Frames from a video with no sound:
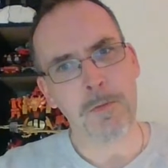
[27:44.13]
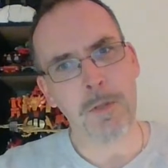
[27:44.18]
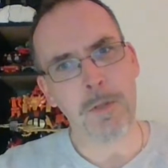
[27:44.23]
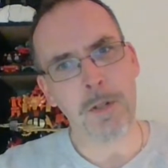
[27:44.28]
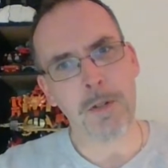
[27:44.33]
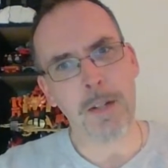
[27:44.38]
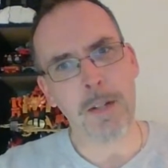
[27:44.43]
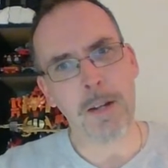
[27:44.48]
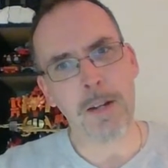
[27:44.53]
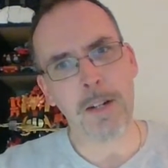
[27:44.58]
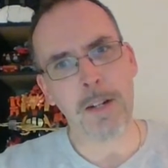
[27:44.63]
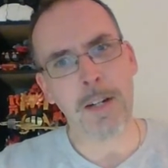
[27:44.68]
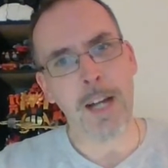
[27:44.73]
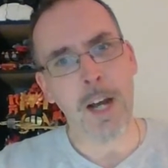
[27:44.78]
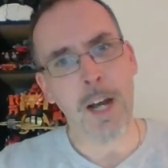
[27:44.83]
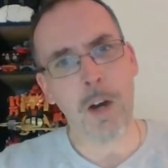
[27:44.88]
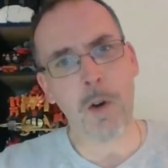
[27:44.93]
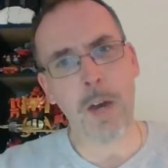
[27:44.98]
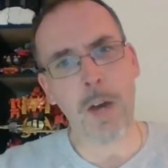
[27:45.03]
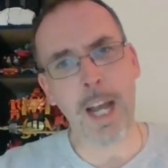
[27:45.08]
We go down here.
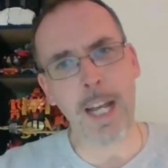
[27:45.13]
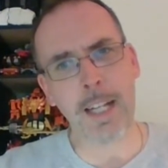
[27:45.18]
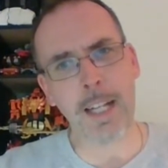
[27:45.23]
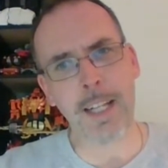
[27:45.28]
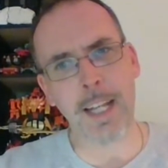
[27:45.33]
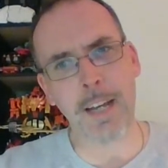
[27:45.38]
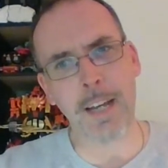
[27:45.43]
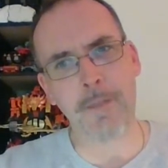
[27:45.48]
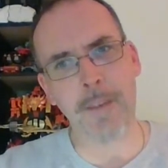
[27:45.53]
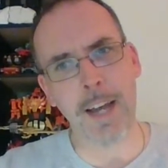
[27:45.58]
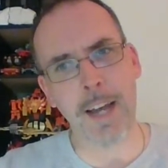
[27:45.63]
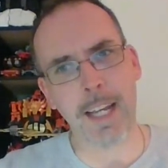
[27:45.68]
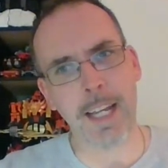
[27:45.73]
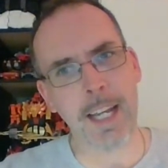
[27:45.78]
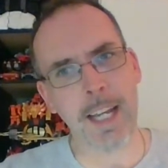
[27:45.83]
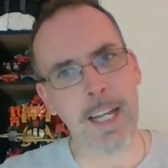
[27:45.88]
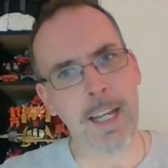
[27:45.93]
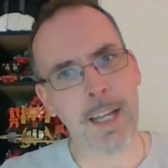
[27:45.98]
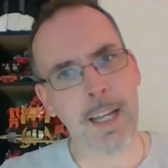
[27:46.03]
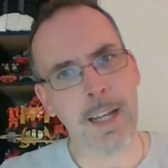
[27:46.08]
Oh, hey, Tia
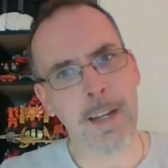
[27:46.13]
Fangeek.